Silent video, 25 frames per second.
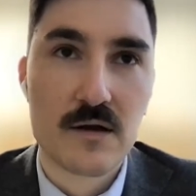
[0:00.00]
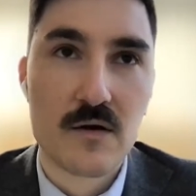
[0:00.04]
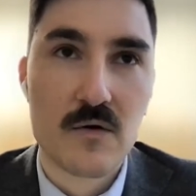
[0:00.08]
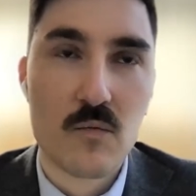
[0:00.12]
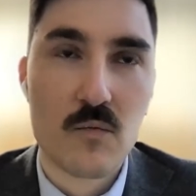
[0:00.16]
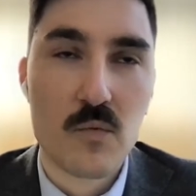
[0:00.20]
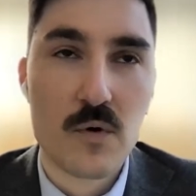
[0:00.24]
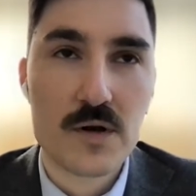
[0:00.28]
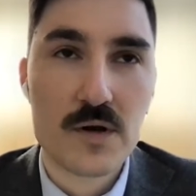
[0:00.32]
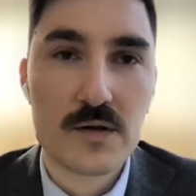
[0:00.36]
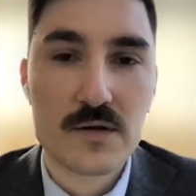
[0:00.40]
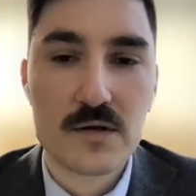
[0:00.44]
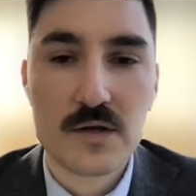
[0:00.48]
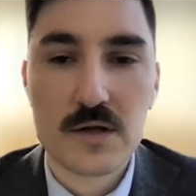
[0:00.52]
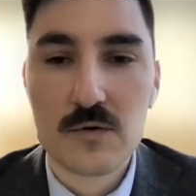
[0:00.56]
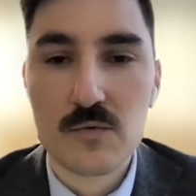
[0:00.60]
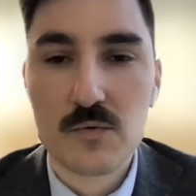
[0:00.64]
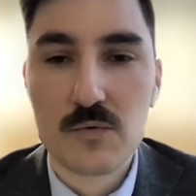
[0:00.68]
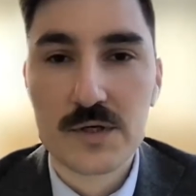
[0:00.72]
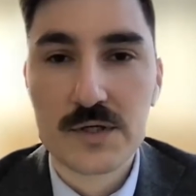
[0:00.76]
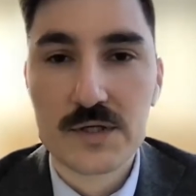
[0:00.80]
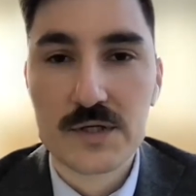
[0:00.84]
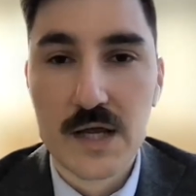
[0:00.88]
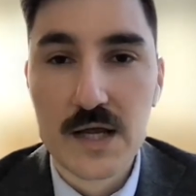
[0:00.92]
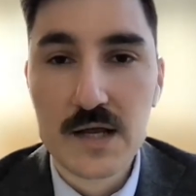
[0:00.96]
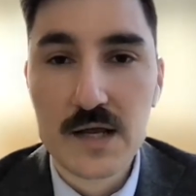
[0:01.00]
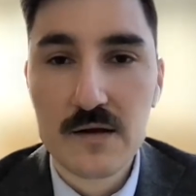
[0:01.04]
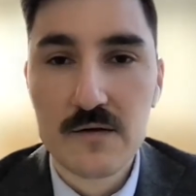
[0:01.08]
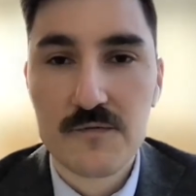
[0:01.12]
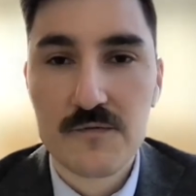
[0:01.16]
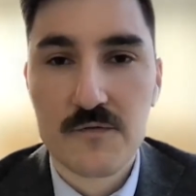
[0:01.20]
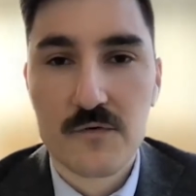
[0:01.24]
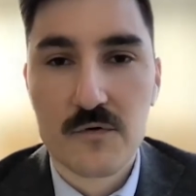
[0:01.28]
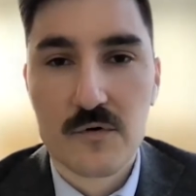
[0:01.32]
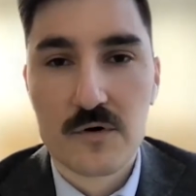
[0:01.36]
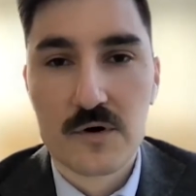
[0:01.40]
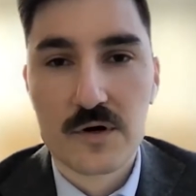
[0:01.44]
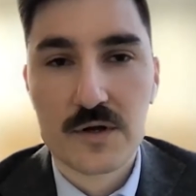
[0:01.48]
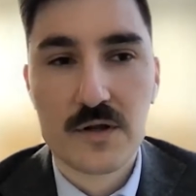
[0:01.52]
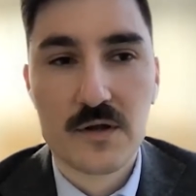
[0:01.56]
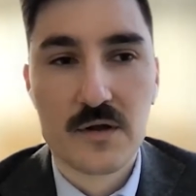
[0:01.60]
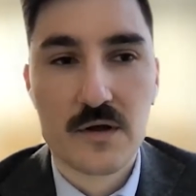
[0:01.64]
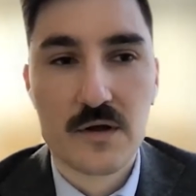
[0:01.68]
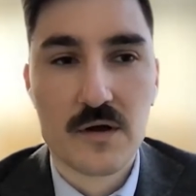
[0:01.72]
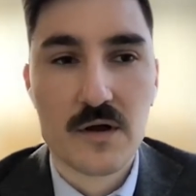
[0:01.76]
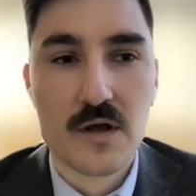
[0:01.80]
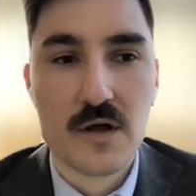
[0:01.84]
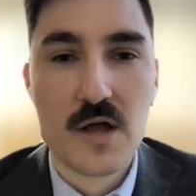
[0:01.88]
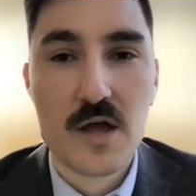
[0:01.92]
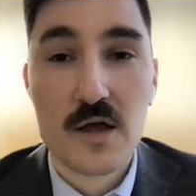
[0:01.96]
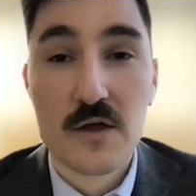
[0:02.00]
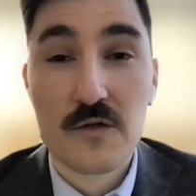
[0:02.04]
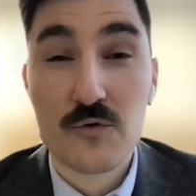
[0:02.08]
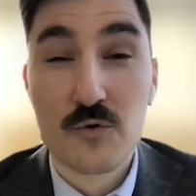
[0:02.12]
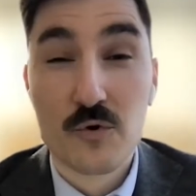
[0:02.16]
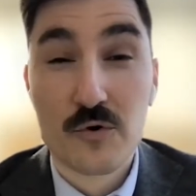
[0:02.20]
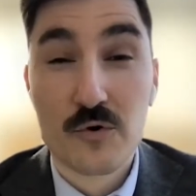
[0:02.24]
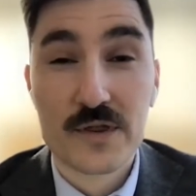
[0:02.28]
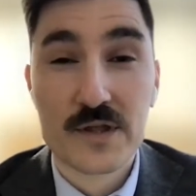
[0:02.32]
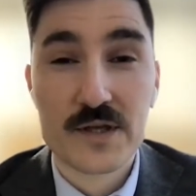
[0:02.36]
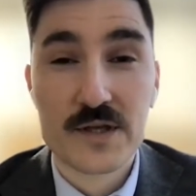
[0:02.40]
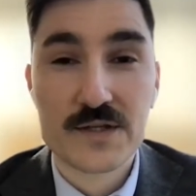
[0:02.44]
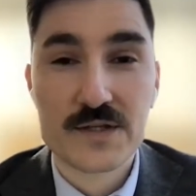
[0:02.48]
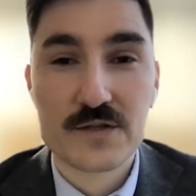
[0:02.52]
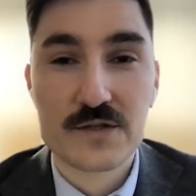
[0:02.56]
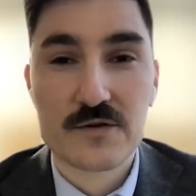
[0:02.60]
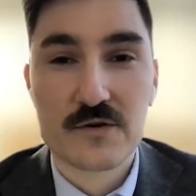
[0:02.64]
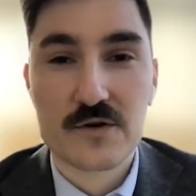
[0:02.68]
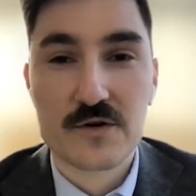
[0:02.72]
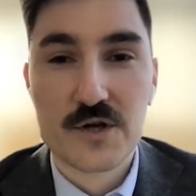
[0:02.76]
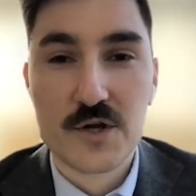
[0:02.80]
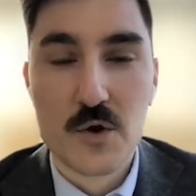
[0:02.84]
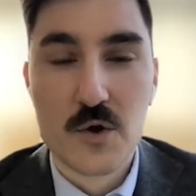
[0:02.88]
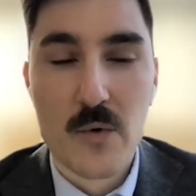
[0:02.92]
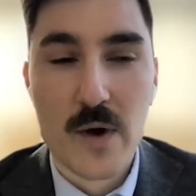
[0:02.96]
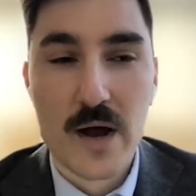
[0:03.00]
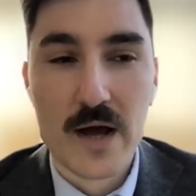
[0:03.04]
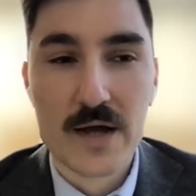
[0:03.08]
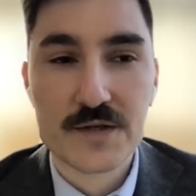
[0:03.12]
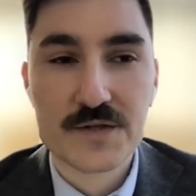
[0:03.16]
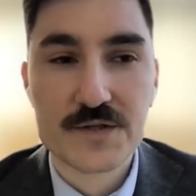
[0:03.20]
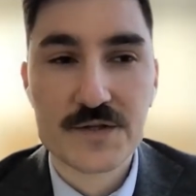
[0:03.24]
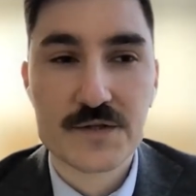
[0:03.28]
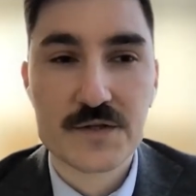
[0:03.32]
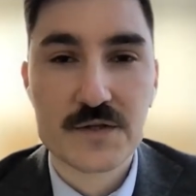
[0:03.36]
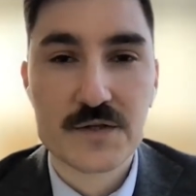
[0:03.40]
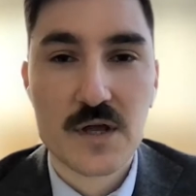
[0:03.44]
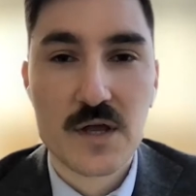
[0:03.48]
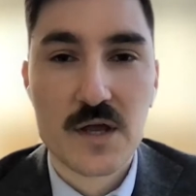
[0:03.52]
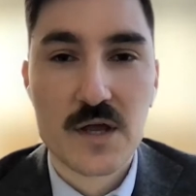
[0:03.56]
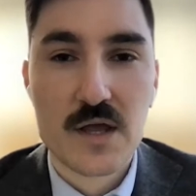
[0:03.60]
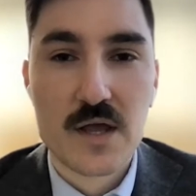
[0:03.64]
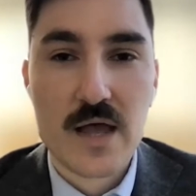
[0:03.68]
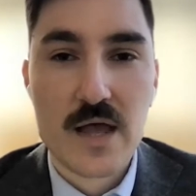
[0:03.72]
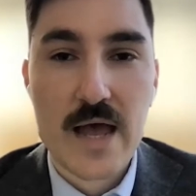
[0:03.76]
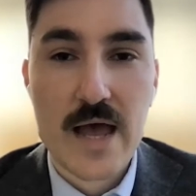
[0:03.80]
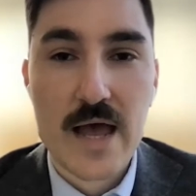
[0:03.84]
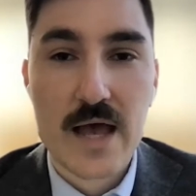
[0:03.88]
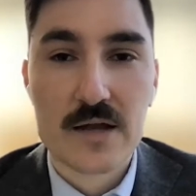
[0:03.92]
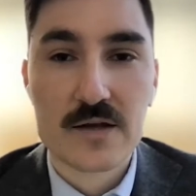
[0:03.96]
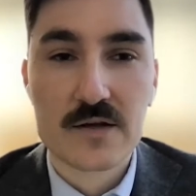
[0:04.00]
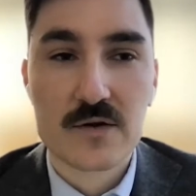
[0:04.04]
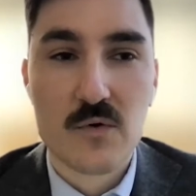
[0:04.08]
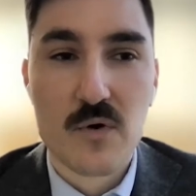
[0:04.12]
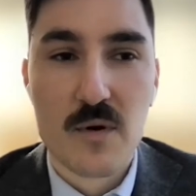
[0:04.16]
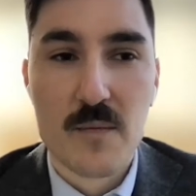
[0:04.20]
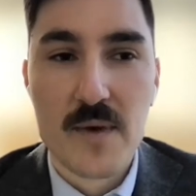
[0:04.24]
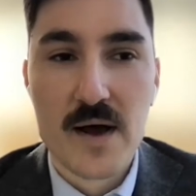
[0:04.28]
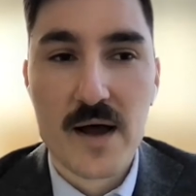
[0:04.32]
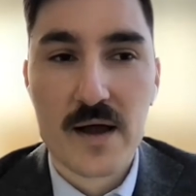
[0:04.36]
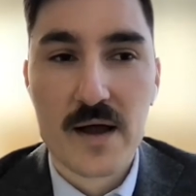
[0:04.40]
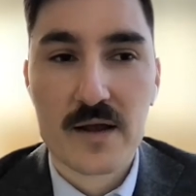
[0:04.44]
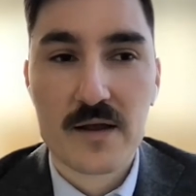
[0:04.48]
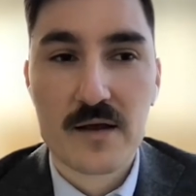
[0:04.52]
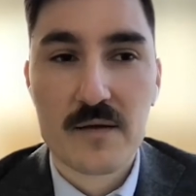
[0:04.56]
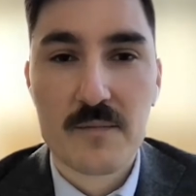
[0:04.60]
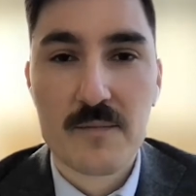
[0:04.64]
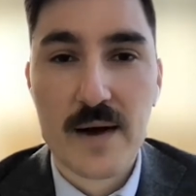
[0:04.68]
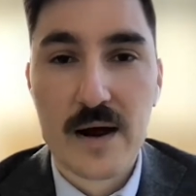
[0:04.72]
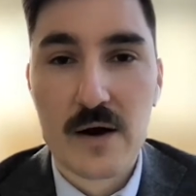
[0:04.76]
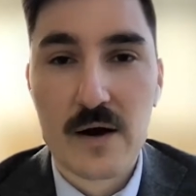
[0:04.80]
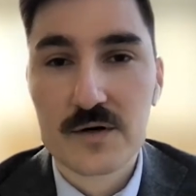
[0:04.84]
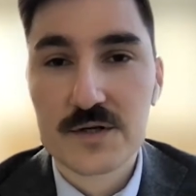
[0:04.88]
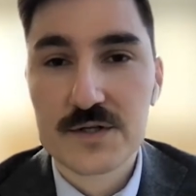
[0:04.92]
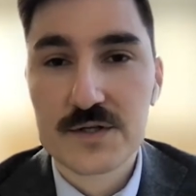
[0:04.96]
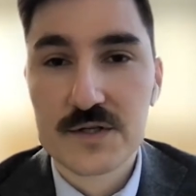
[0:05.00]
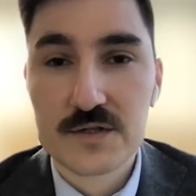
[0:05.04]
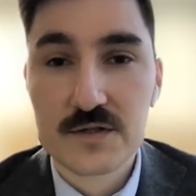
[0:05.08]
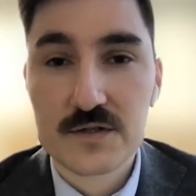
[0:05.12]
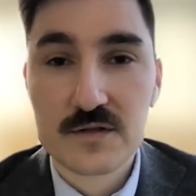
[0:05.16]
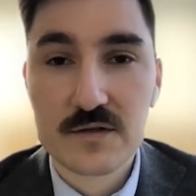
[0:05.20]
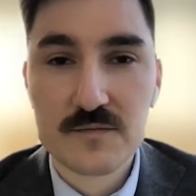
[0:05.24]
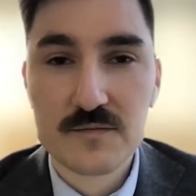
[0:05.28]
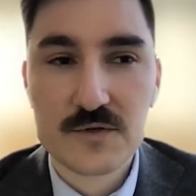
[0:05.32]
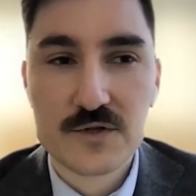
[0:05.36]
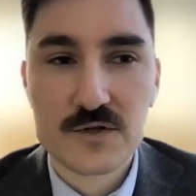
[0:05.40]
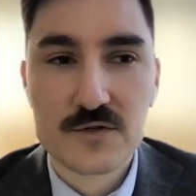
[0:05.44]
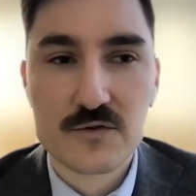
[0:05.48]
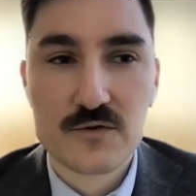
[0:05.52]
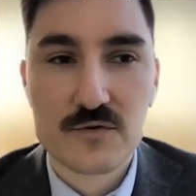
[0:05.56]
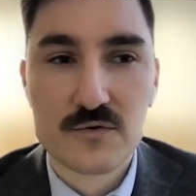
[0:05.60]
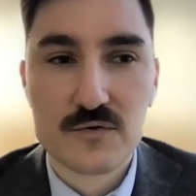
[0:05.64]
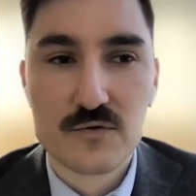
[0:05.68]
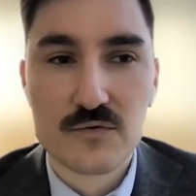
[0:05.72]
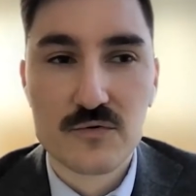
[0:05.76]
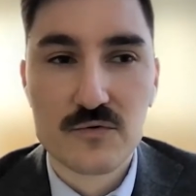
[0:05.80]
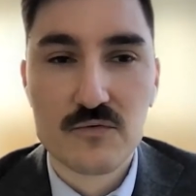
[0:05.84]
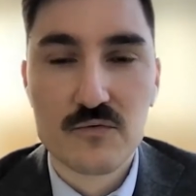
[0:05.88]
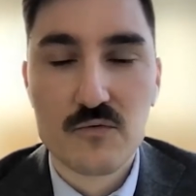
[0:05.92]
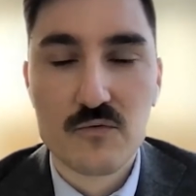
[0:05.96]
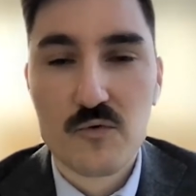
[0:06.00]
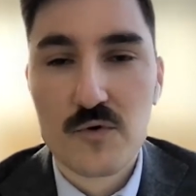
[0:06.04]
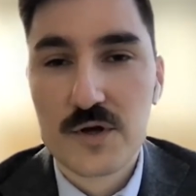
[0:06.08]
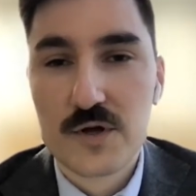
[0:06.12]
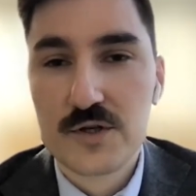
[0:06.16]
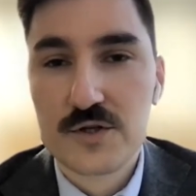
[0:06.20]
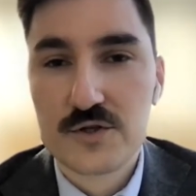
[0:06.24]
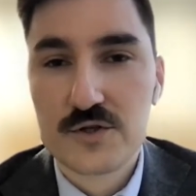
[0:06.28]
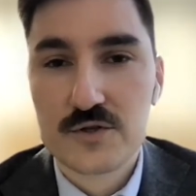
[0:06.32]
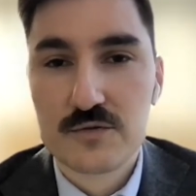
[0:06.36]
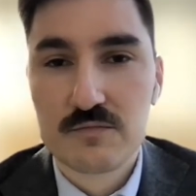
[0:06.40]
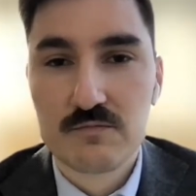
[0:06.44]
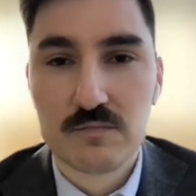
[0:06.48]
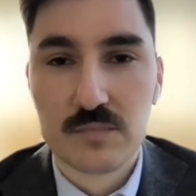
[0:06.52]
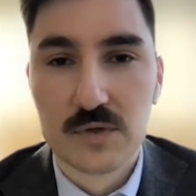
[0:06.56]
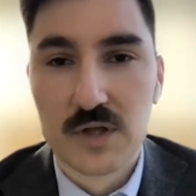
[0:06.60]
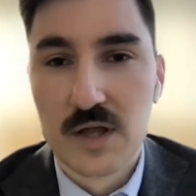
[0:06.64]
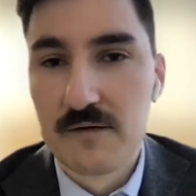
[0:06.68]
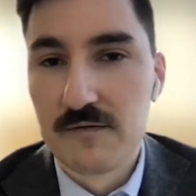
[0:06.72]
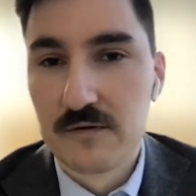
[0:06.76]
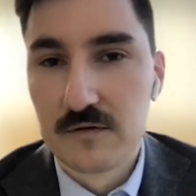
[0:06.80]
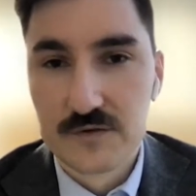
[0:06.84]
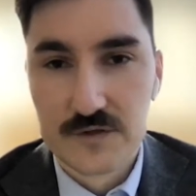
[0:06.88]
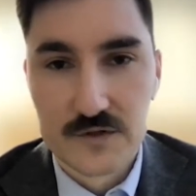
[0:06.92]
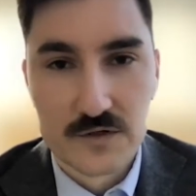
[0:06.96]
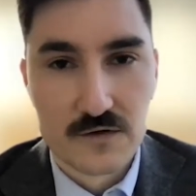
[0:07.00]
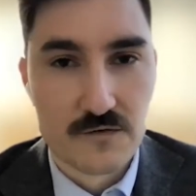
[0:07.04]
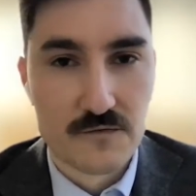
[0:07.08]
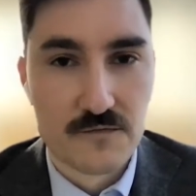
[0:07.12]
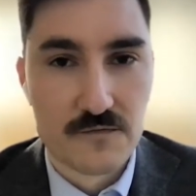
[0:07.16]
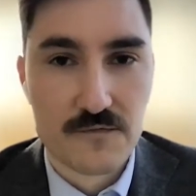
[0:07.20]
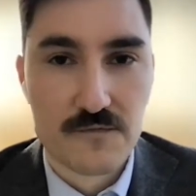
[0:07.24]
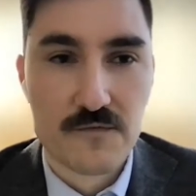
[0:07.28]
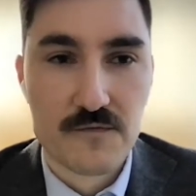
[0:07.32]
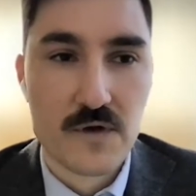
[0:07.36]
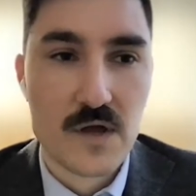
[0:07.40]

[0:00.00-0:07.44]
what it would take for the Northeastern US and Quebec power systems to reach levels of